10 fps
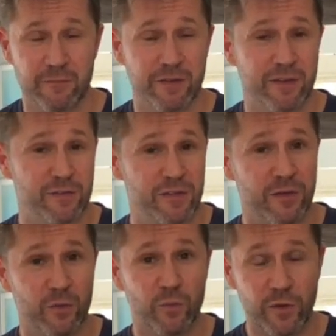Because
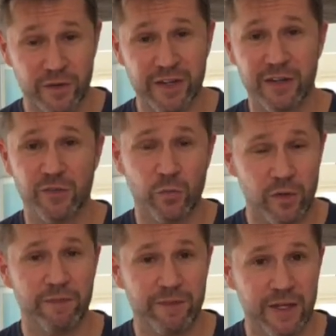work is
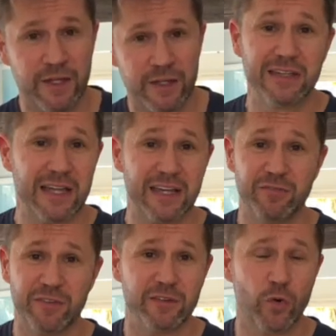one thing, life
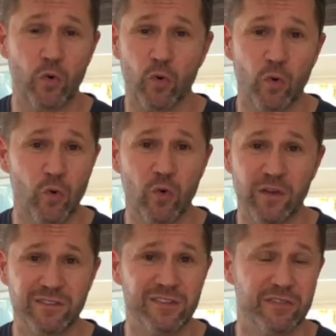is a whole
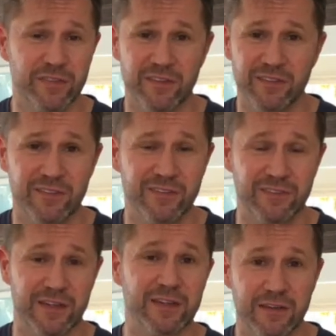different thing.